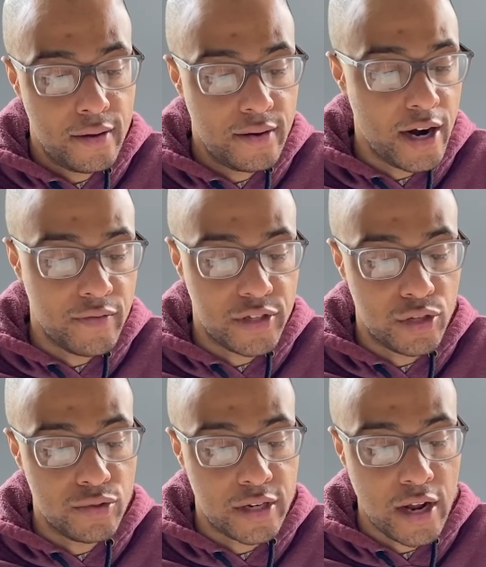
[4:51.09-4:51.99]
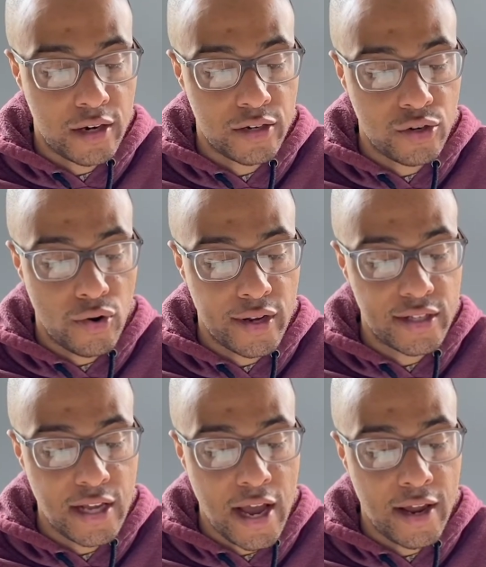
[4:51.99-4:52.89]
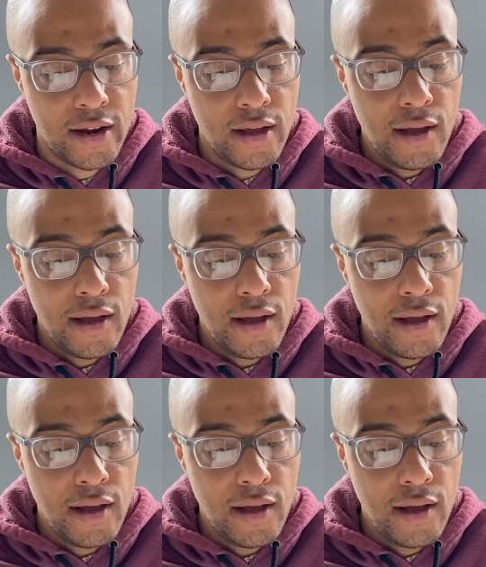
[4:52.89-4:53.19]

None of us do, said Dr. Dorian, sighing.